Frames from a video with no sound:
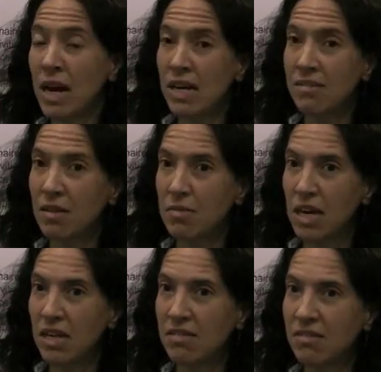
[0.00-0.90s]
has
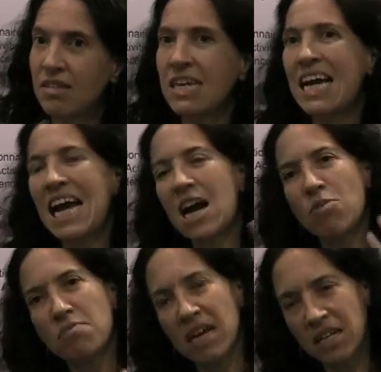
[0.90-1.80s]
MS, how
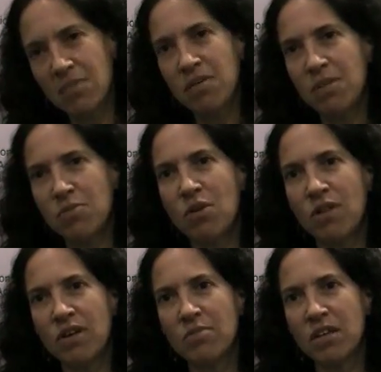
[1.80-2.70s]
many people have
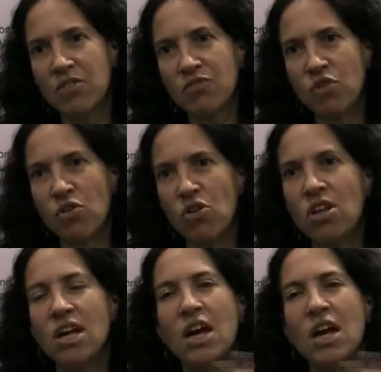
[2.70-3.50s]
MS fall,